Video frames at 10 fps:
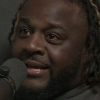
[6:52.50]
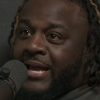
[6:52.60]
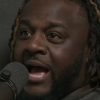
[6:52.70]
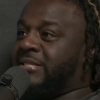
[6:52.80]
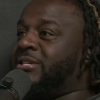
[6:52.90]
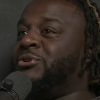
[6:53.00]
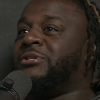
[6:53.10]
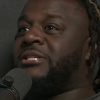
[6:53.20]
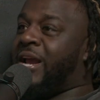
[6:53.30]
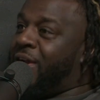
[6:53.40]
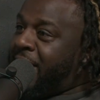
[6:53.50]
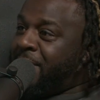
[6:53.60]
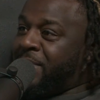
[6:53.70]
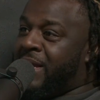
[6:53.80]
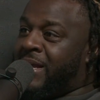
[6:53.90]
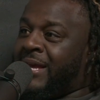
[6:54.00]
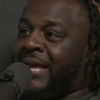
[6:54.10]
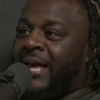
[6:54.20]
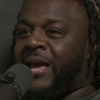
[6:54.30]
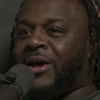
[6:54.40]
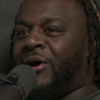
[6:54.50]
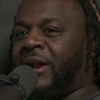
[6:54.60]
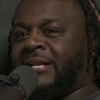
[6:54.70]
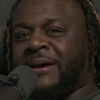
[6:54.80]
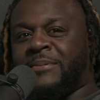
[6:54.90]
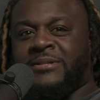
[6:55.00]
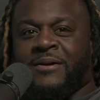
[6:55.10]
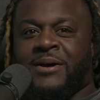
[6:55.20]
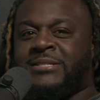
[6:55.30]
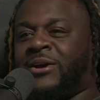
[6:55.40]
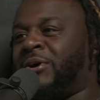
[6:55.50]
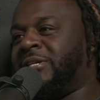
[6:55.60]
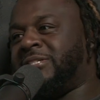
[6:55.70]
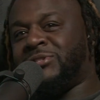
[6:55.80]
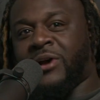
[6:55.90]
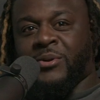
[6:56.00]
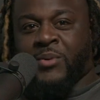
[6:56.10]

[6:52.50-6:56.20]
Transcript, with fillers: I see you staring at me and all that type of stuff. I say, okay, she trying to